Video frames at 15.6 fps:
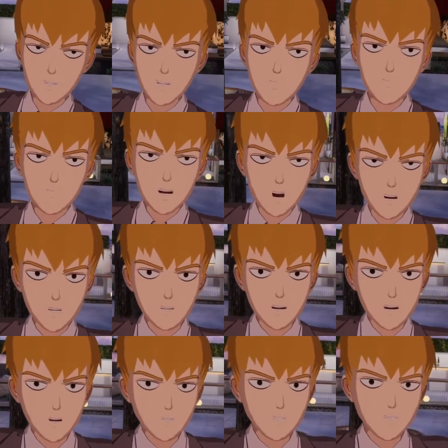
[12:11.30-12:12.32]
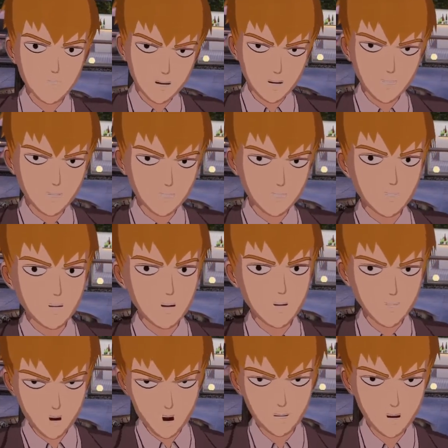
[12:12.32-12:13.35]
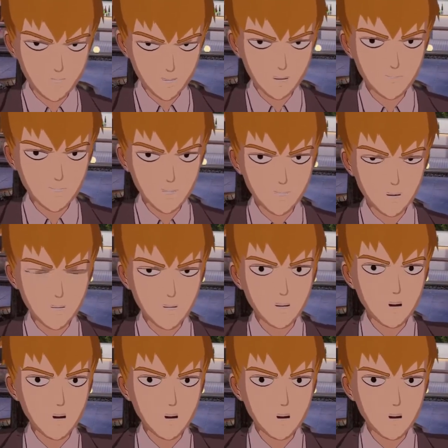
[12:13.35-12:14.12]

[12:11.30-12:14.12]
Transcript: I want you guys to understand what you put your money into.